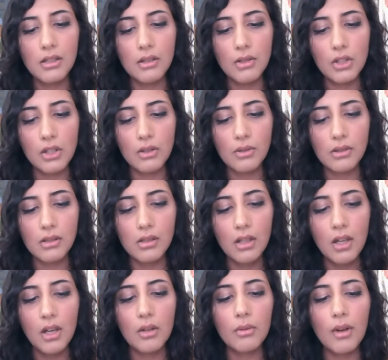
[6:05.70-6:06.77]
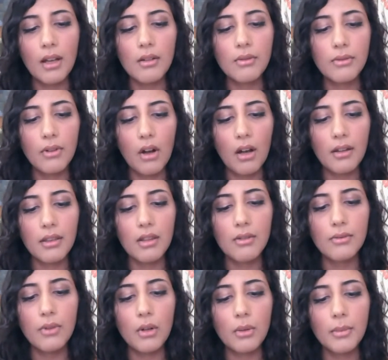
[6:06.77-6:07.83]
into juice, red froth
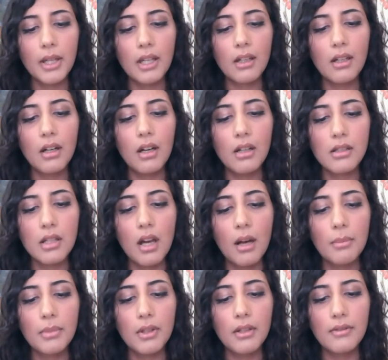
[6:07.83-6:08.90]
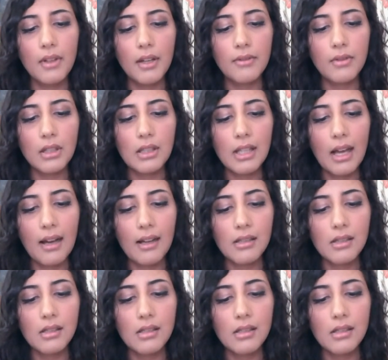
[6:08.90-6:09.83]
forming on top of every glass.